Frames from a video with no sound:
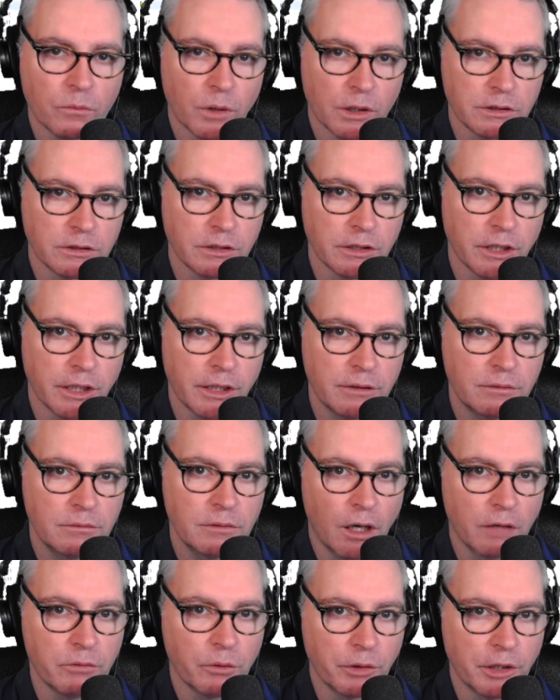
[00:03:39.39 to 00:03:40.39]
Once again,
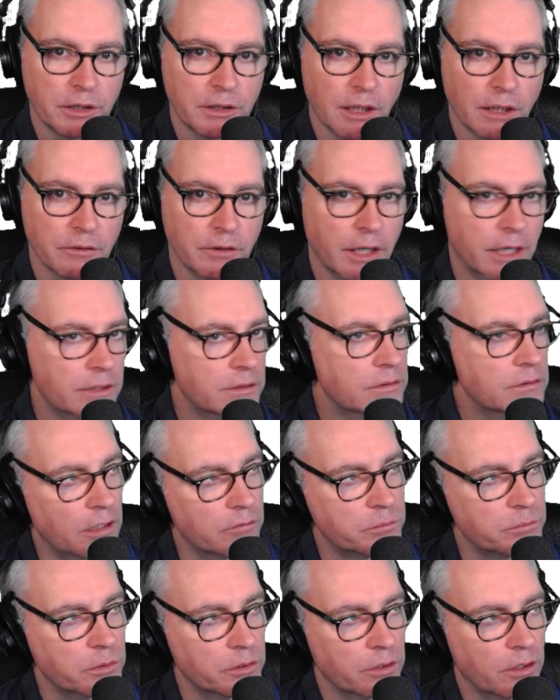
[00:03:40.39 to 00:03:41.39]
I've already done that.
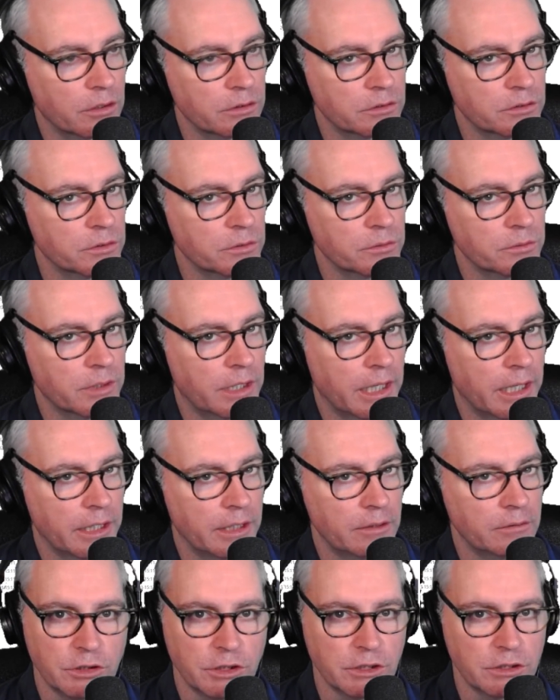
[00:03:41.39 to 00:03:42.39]
I've put it onto
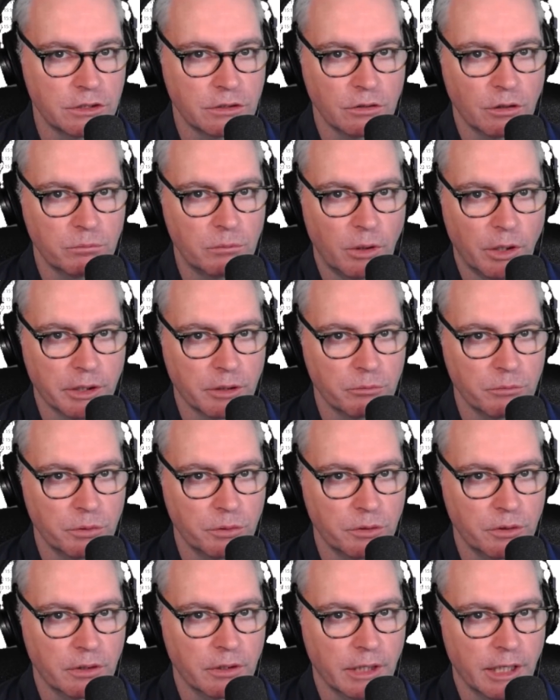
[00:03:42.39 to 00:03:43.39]
a disk on my
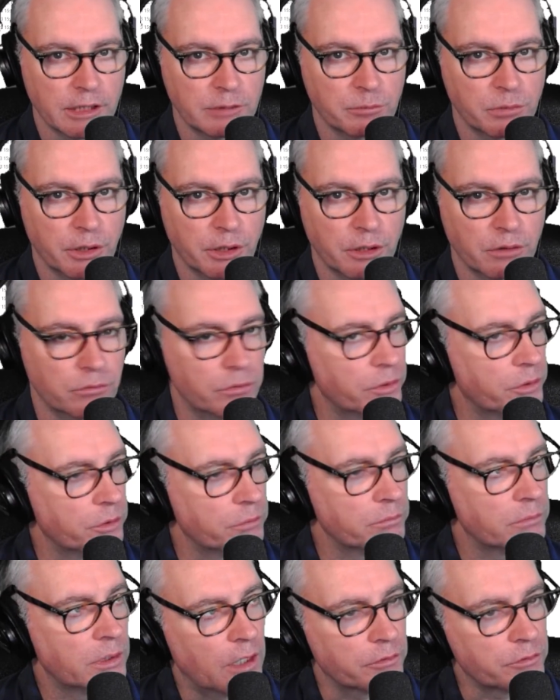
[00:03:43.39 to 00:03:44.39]
computer that has plenty of
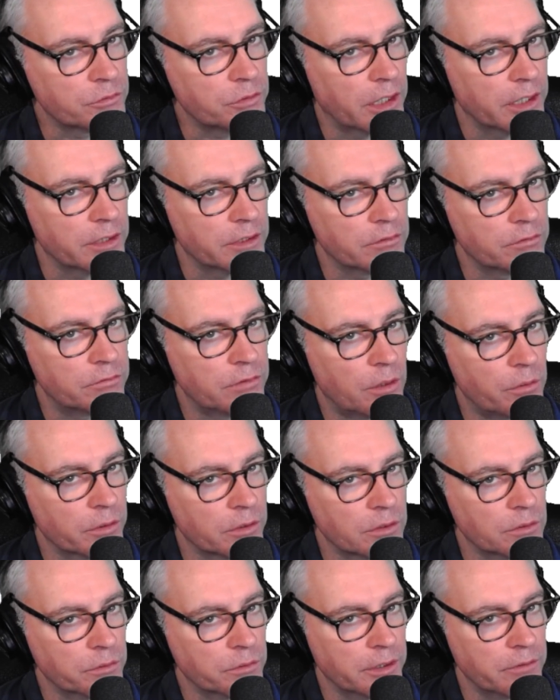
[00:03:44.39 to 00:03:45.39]
room. I've created a folder
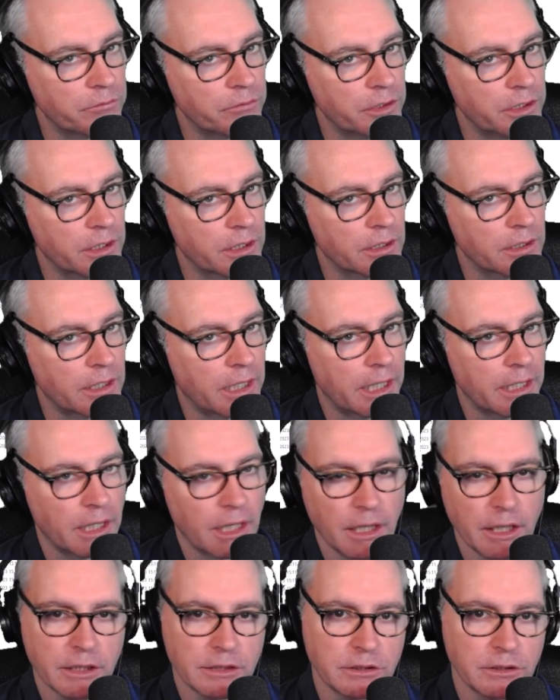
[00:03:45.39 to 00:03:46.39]
called Nvidia A
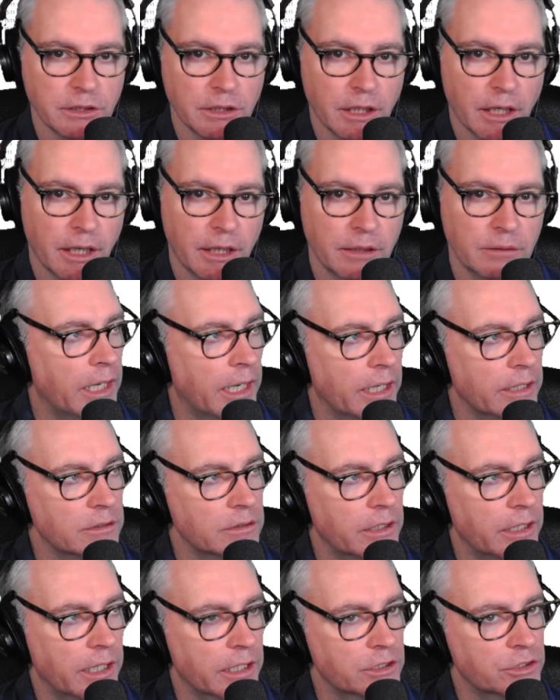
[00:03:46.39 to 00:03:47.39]
R S D K
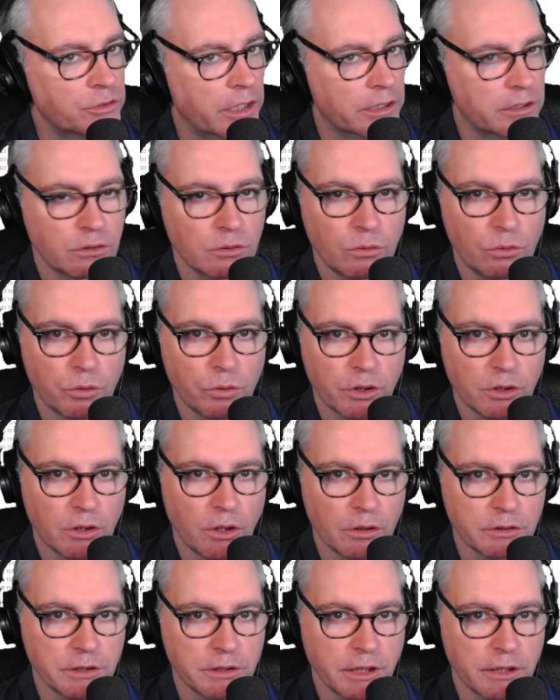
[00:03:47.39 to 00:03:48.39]
and extracted all the
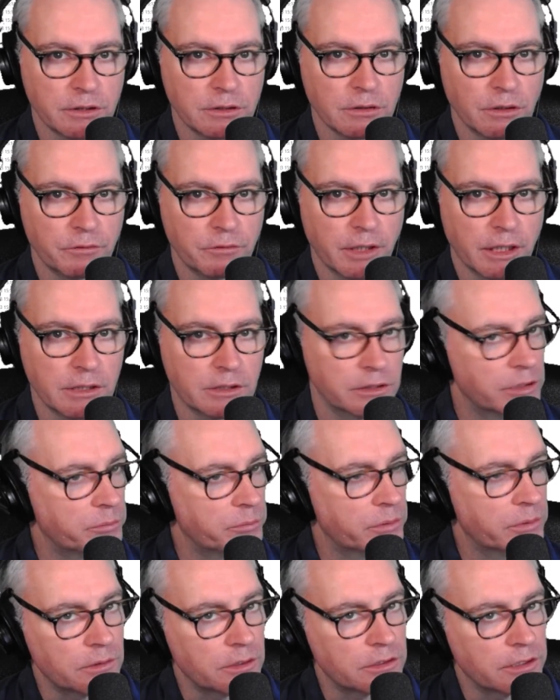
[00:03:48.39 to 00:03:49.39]
contents of that
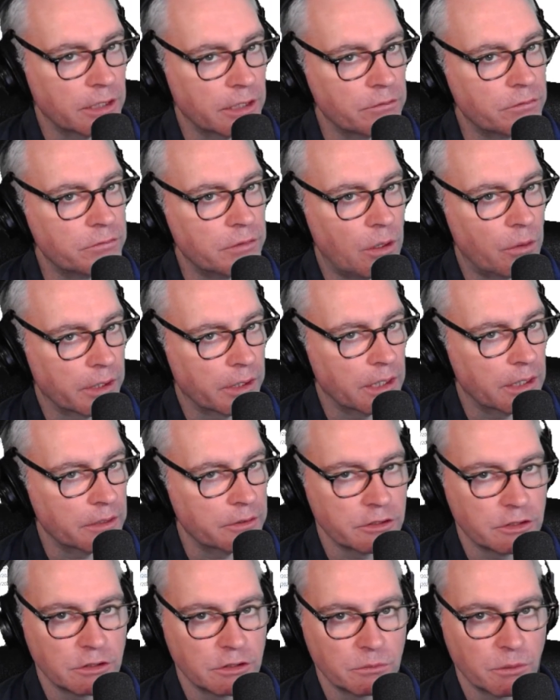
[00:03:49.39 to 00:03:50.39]
zip into that folder,
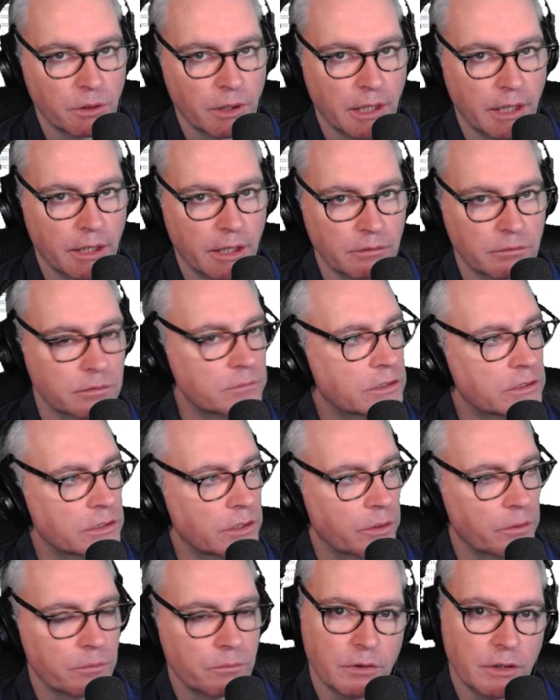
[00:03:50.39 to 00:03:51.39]
and this is what I have.
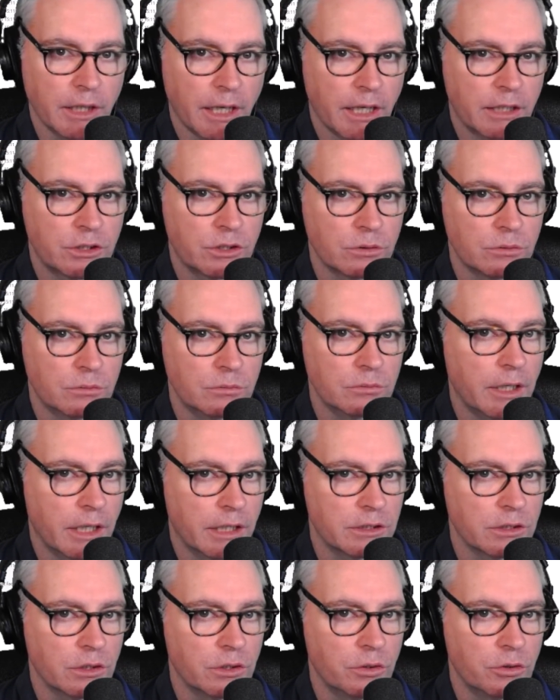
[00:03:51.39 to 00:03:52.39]
So the actual
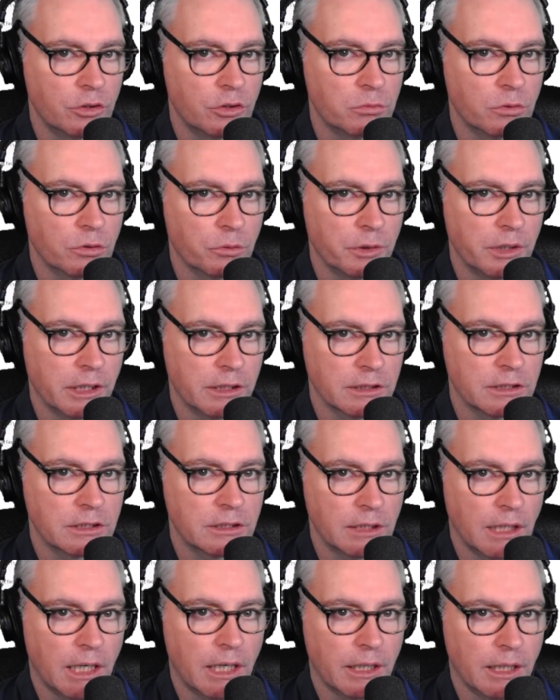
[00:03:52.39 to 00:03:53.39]
executable that we need to
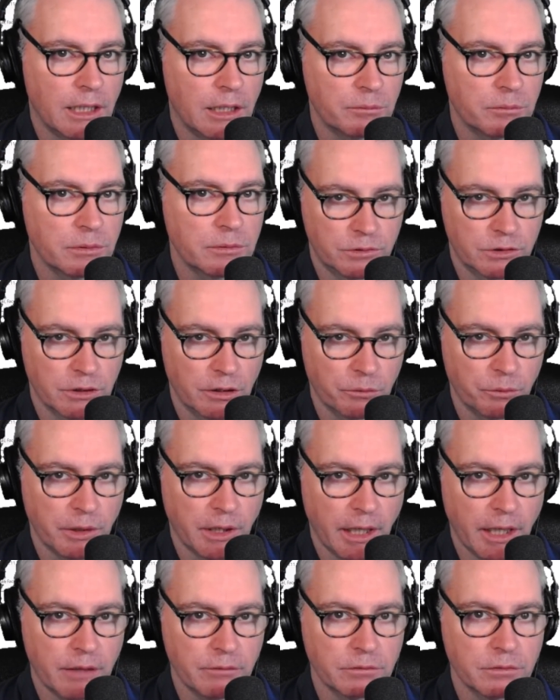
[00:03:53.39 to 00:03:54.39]
start up so that
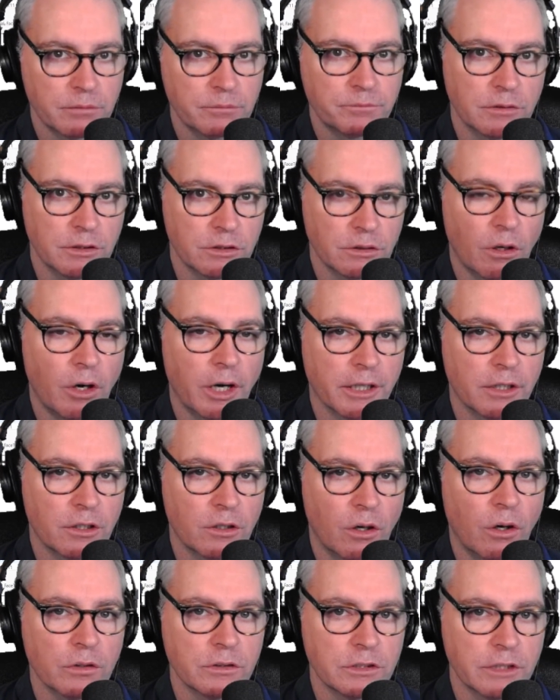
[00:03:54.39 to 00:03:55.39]
we have this eye
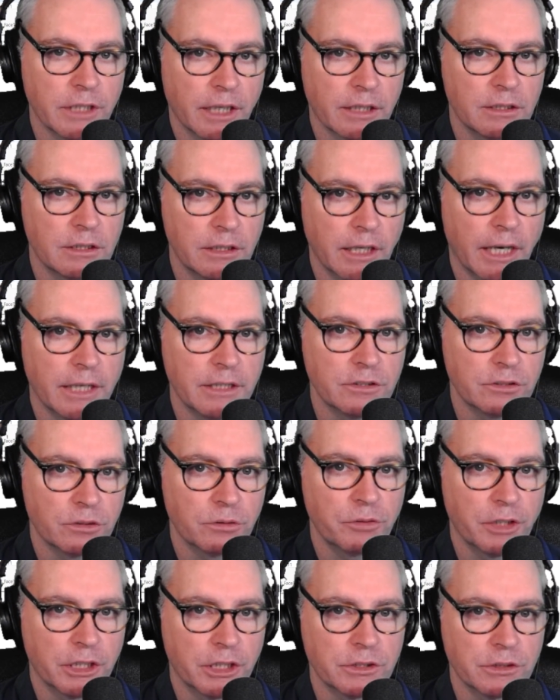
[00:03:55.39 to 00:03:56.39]
contact gaze
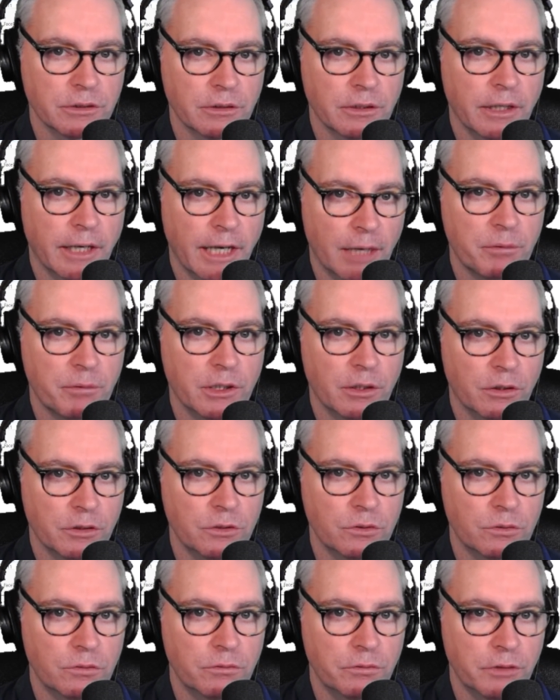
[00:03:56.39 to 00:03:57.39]
correction happening
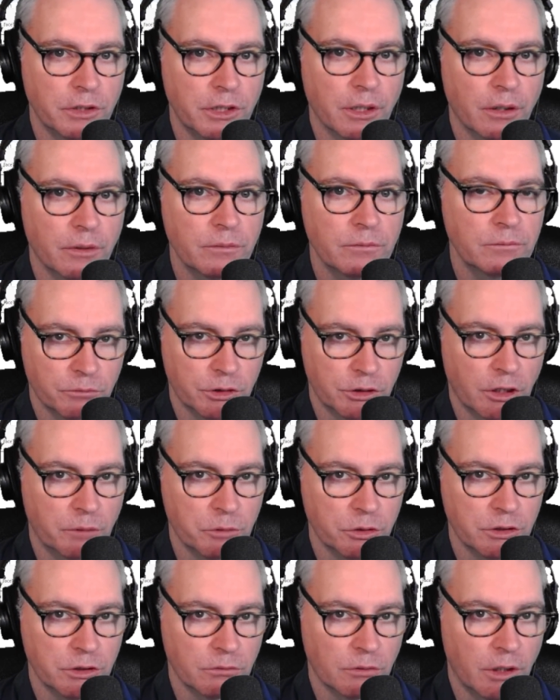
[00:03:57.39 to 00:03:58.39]
on your video, which
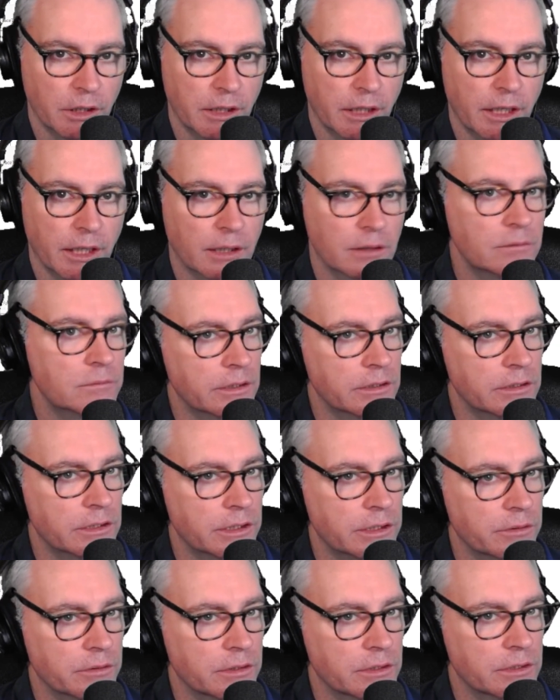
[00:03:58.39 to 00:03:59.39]
I'm using right now, is
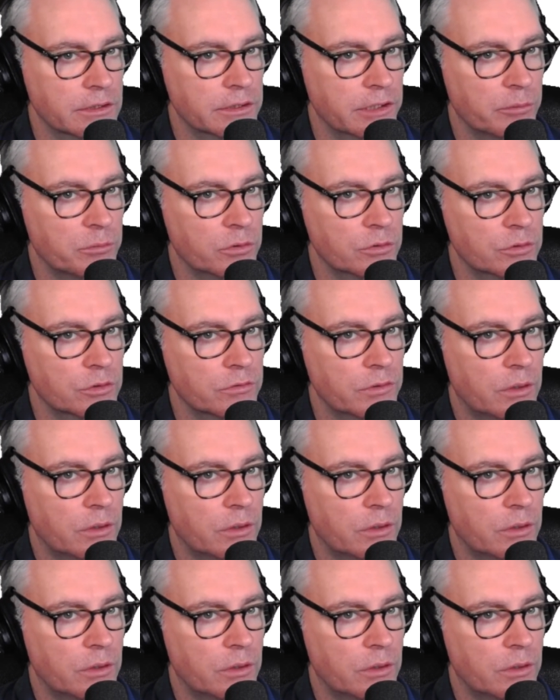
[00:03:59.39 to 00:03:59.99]
here in the samples